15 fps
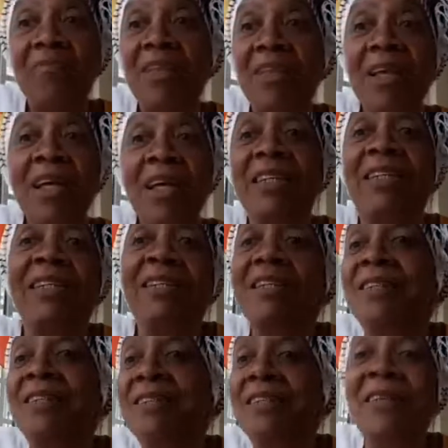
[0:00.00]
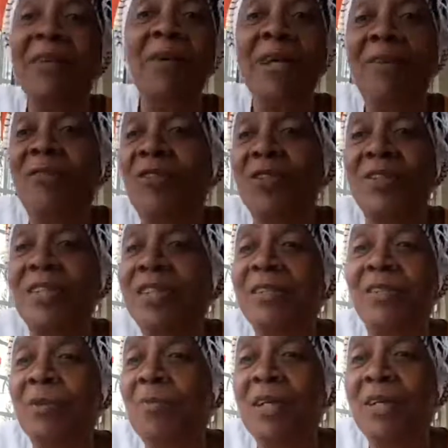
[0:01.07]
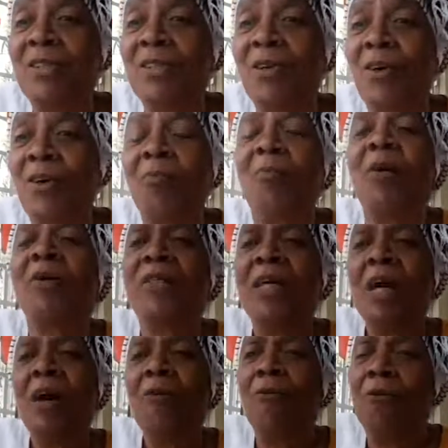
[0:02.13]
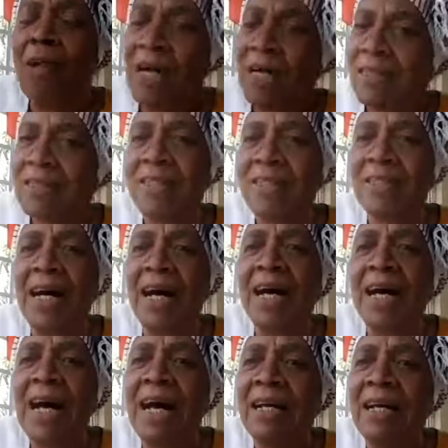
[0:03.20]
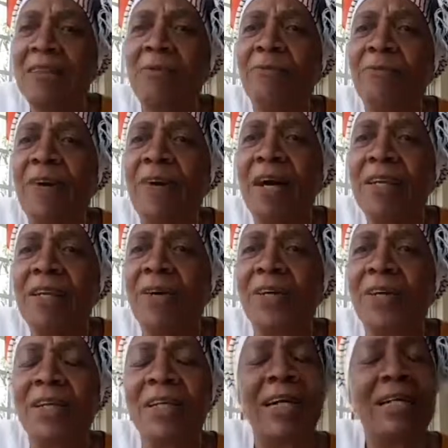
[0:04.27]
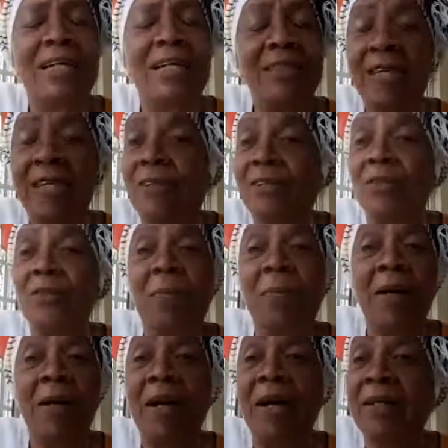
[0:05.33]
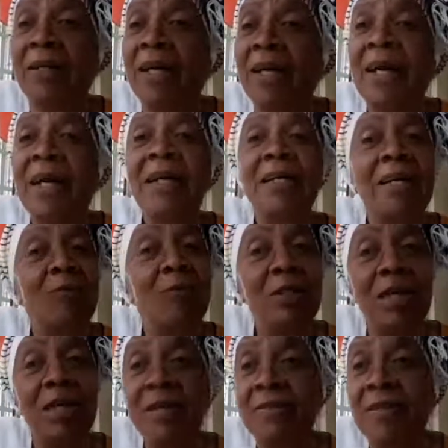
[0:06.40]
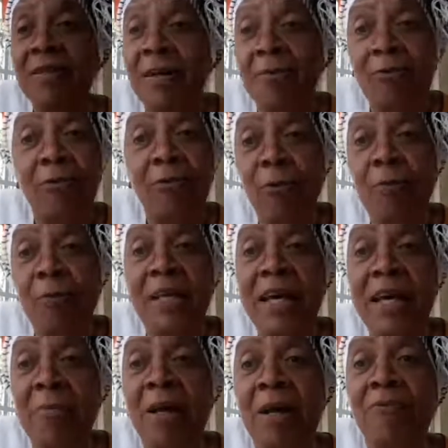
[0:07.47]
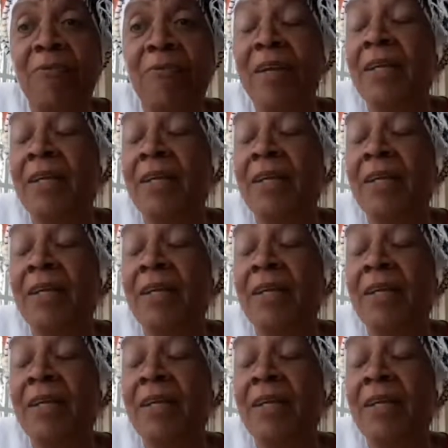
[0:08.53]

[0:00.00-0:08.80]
it didn't seem interesting to me at all. But Rasta, I had to find out. And I said to a man who became my friend,